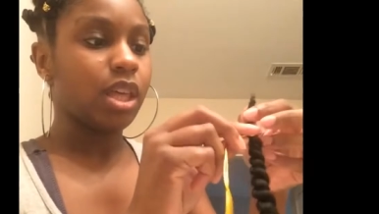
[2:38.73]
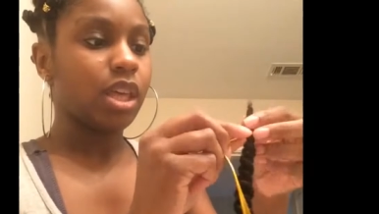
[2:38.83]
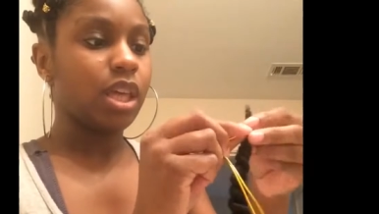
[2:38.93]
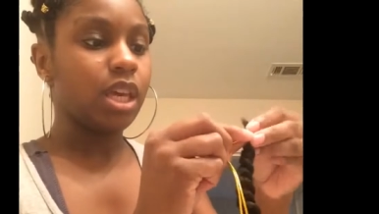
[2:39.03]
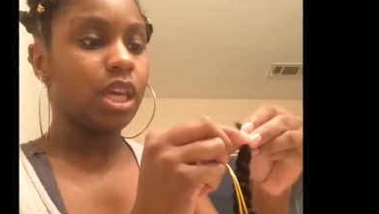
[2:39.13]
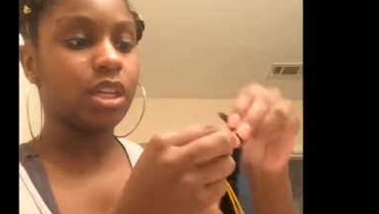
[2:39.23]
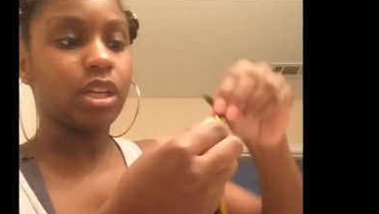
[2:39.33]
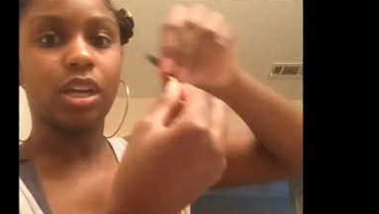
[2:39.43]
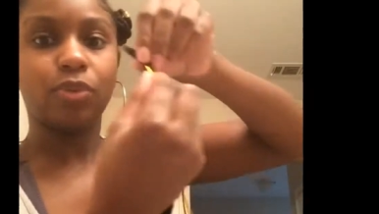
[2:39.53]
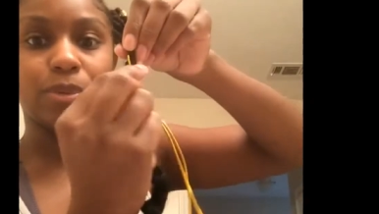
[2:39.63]
And
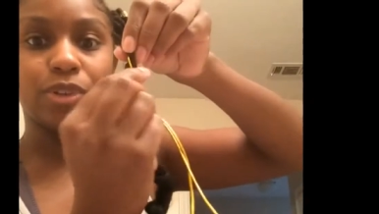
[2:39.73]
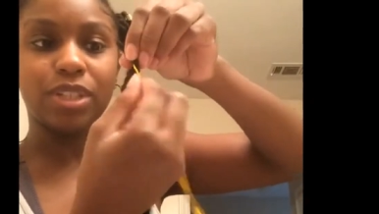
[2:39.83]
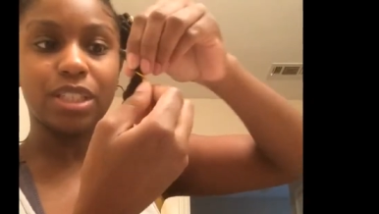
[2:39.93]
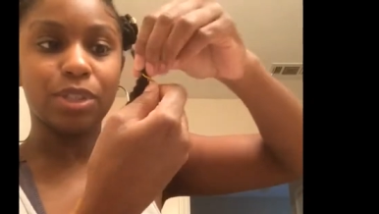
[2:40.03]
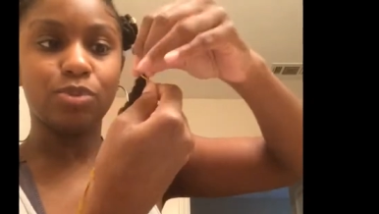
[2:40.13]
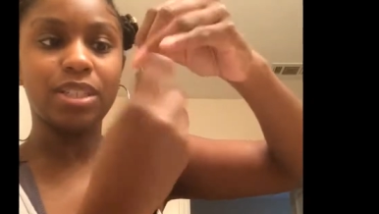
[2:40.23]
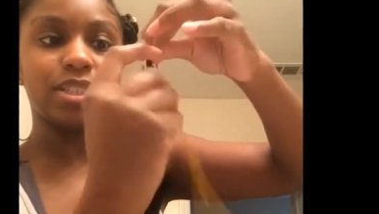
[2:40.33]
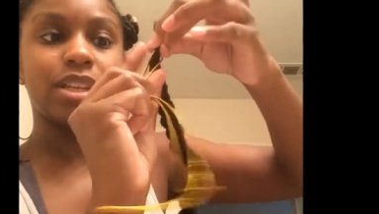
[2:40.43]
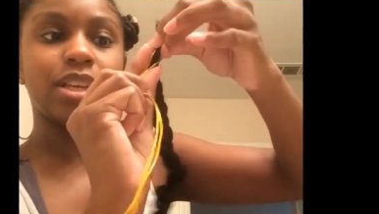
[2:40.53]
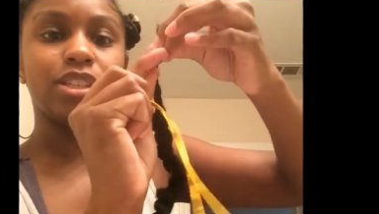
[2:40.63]
what I'm gonna do is I'm gonna twist
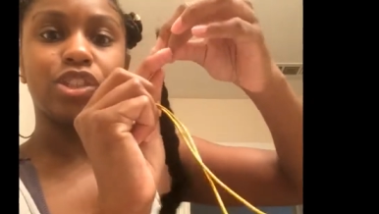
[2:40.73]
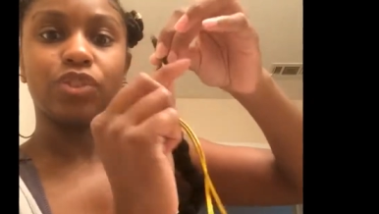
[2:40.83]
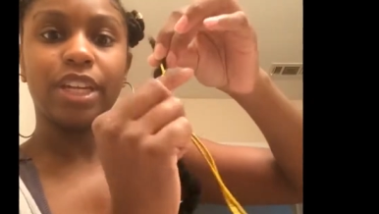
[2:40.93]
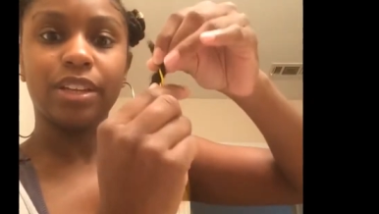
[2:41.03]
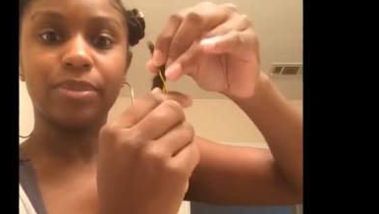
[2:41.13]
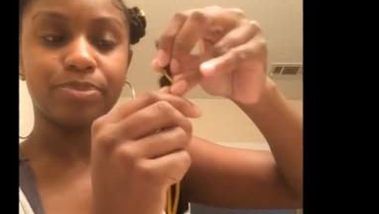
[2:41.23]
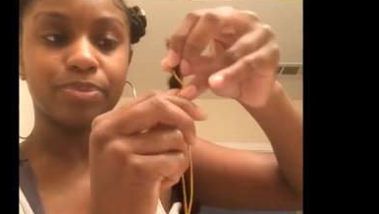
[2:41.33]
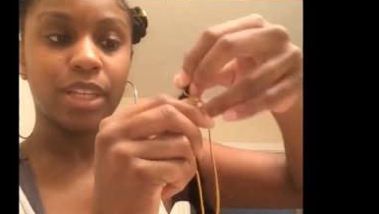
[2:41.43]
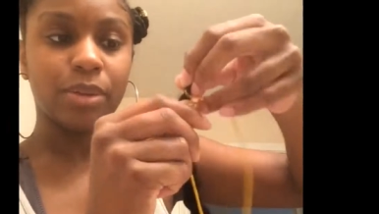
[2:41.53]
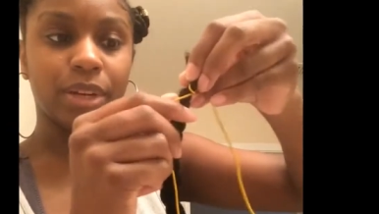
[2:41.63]
this string,
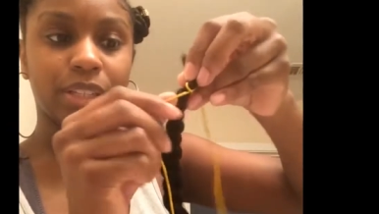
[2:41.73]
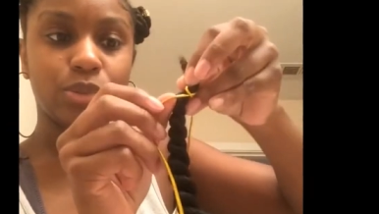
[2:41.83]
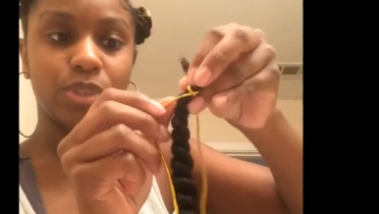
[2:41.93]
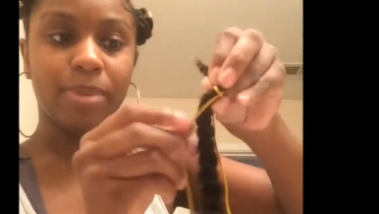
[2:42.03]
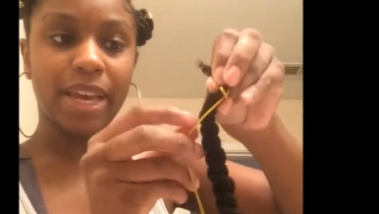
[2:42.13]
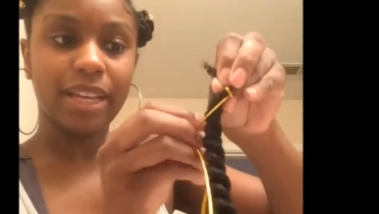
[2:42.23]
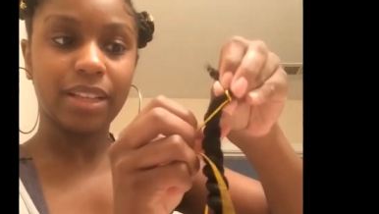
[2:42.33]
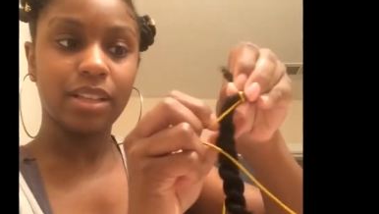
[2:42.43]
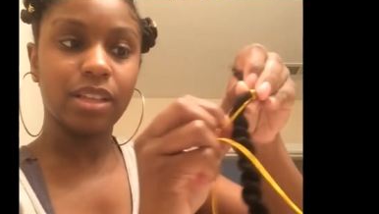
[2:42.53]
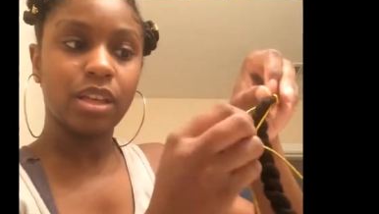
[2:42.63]
bring the tube to the back,
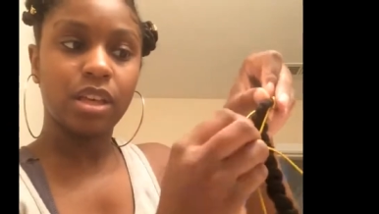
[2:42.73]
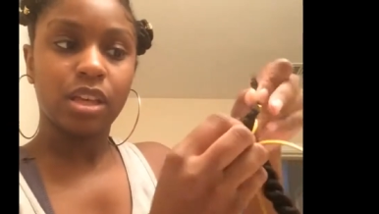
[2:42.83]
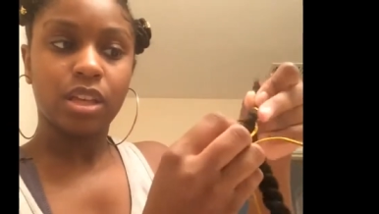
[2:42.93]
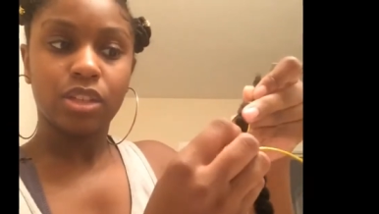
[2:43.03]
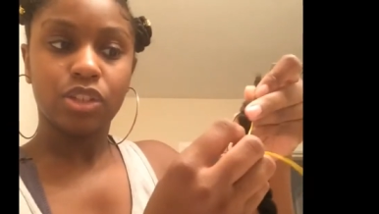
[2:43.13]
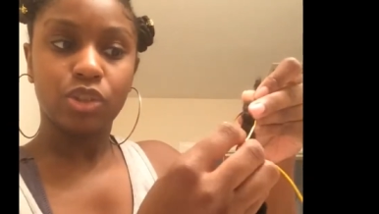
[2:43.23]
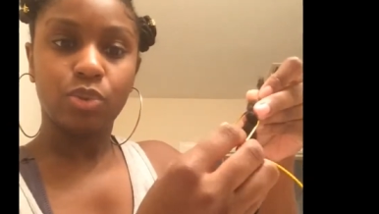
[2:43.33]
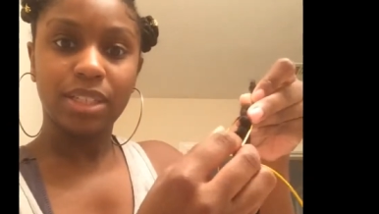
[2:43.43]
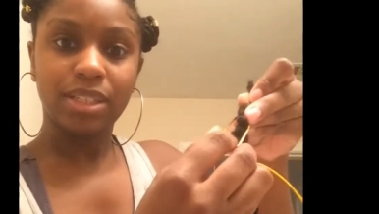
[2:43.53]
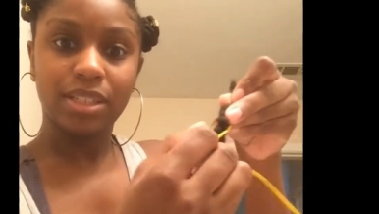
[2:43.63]

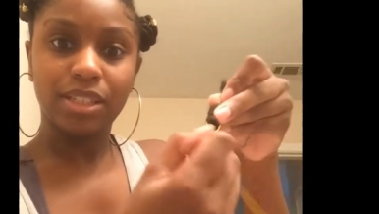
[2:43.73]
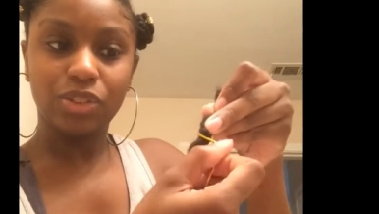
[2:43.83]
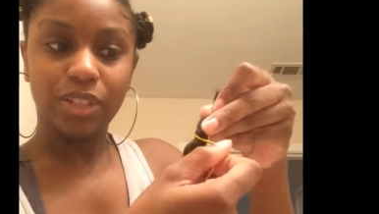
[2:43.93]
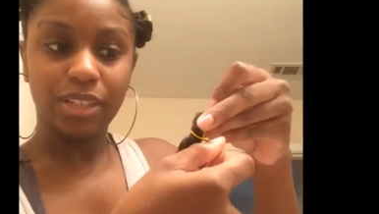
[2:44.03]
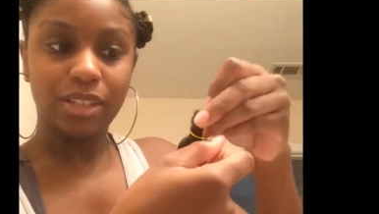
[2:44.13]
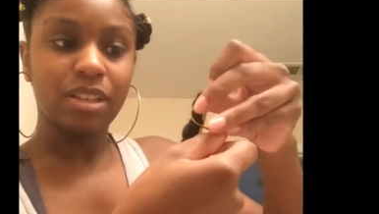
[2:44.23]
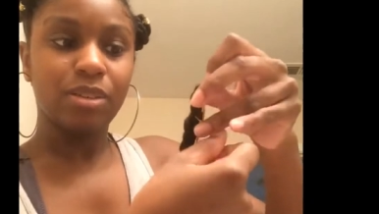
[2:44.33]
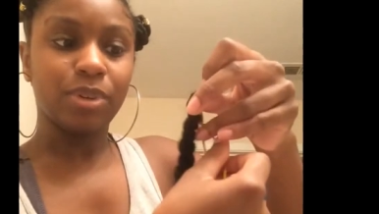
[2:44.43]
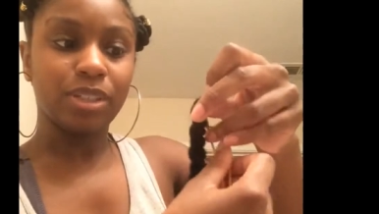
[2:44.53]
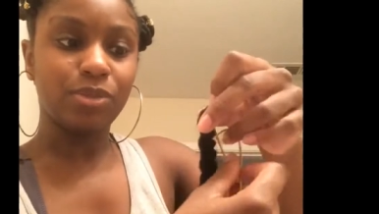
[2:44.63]
twist this string,
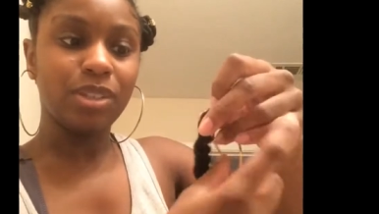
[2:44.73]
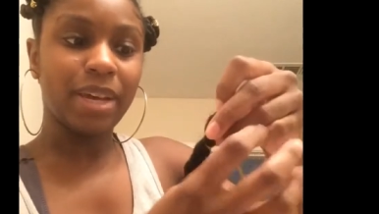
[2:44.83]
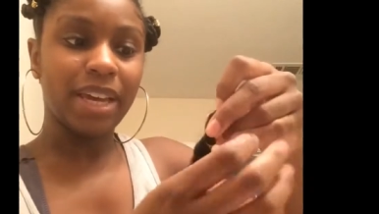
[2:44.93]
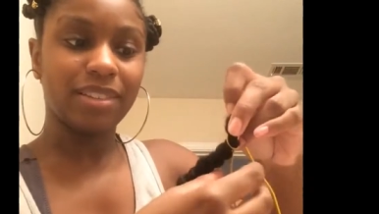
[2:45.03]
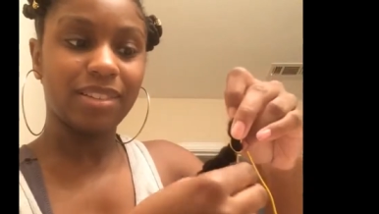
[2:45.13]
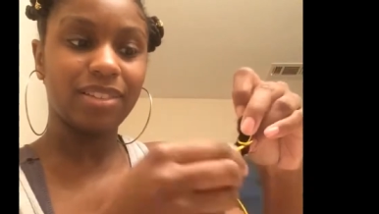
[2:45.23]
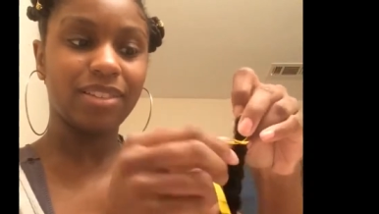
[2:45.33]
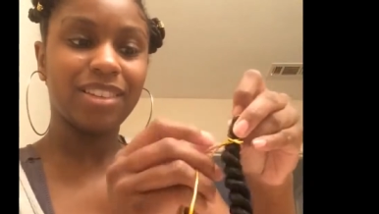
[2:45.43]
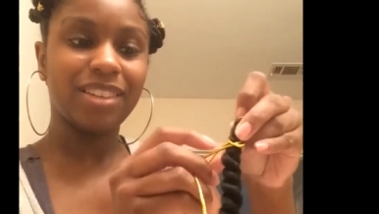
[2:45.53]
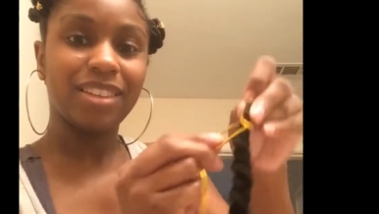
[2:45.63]
bring the tube to the back,
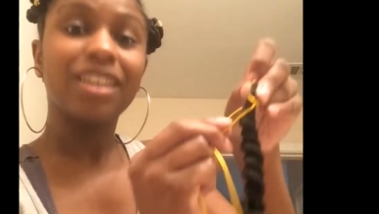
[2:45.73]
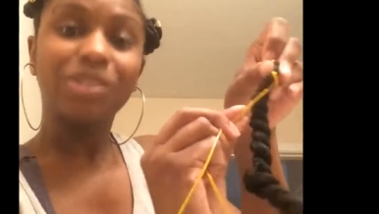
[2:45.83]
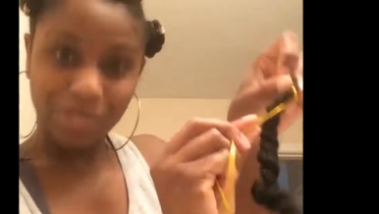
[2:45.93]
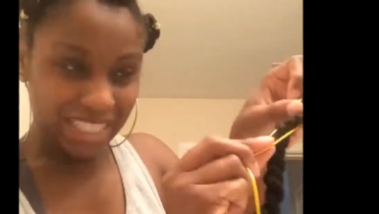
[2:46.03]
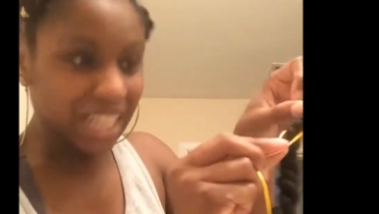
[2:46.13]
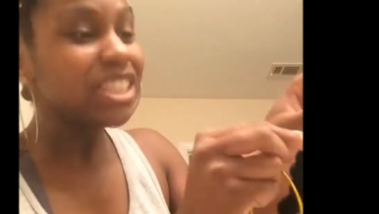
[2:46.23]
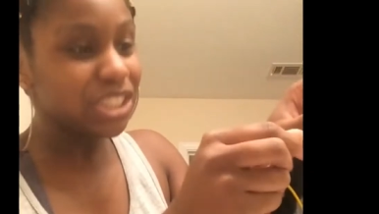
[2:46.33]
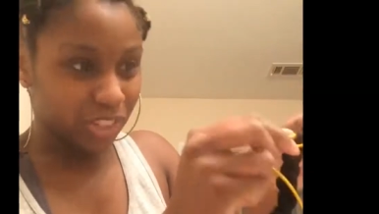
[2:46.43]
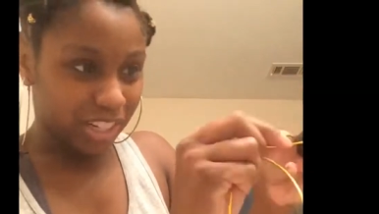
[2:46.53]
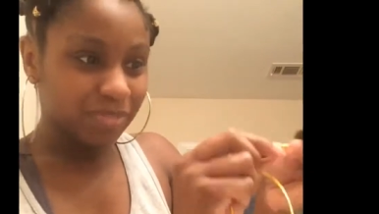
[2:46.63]
twist this
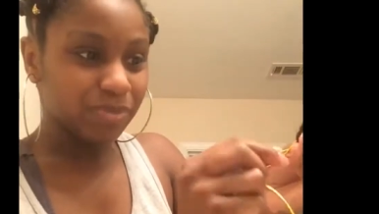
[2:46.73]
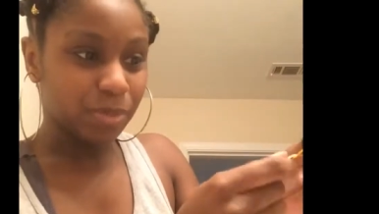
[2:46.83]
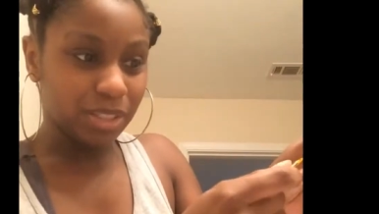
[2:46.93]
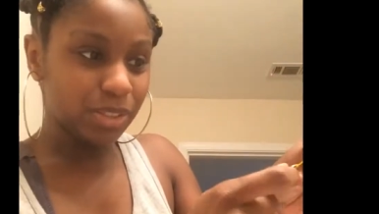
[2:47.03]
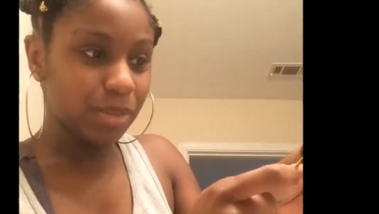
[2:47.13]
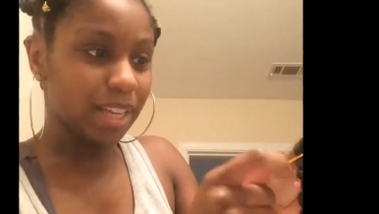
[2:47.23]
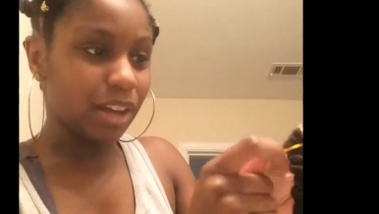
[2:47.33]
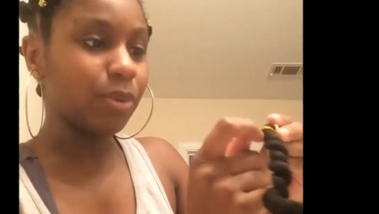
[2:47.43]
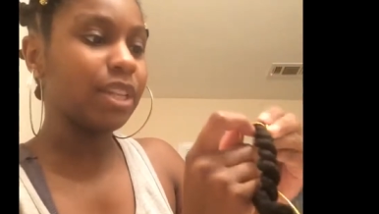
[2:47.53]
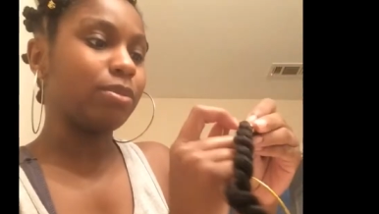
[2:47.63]
string, bring the tube to the back,
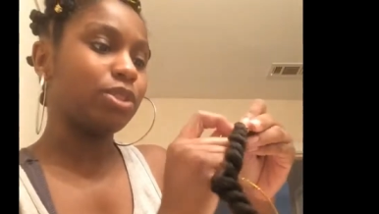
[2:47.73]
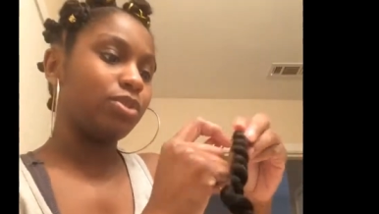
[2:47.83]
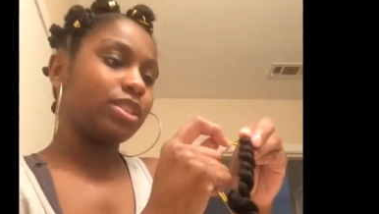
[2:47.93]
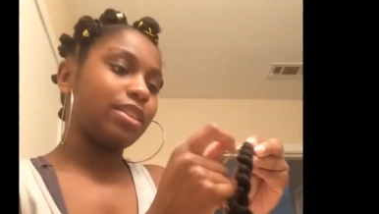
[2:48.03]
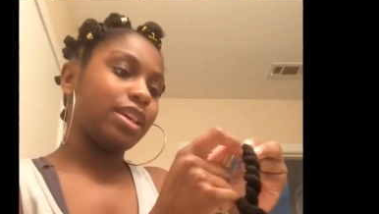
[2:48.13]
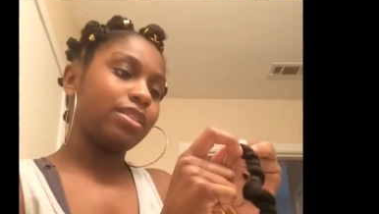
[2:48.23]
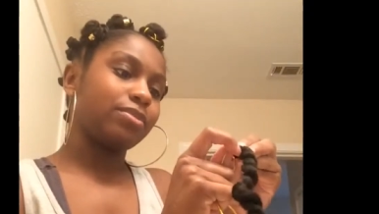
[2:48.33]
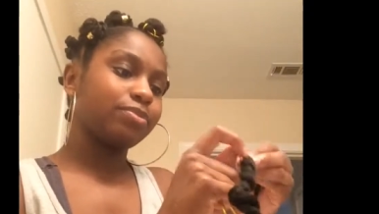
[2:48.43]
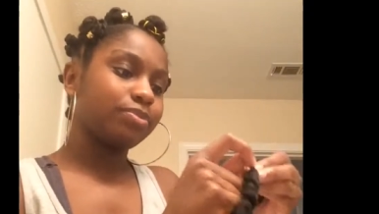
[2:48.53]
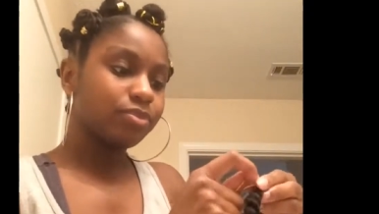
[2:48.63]
all the way down. I'm just gonna do the same thing.
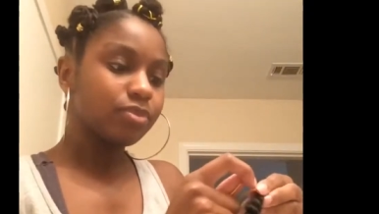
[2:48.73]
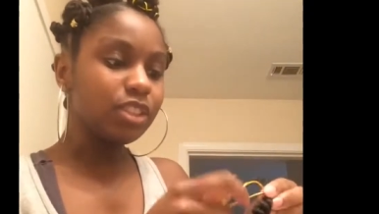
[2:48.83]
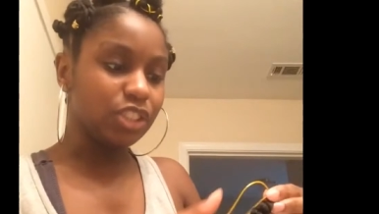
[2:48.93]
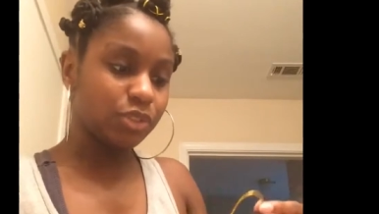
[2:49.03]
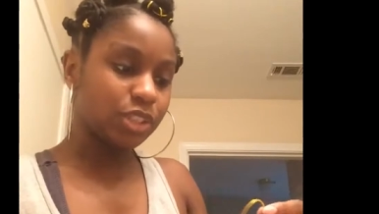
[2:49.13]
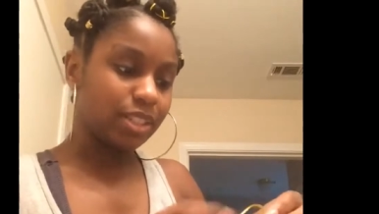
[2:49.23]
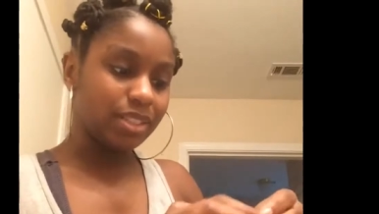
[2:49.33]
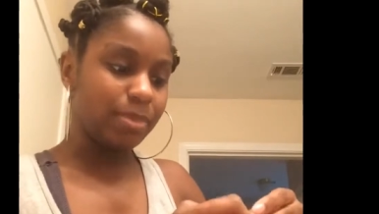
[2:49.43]
Just crisscrossing to the